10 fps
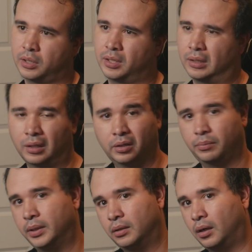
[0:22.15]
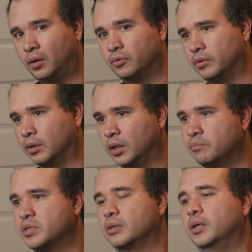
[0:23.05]
and a little bit on the
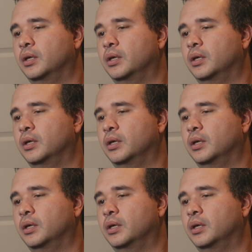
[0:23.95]
limbs.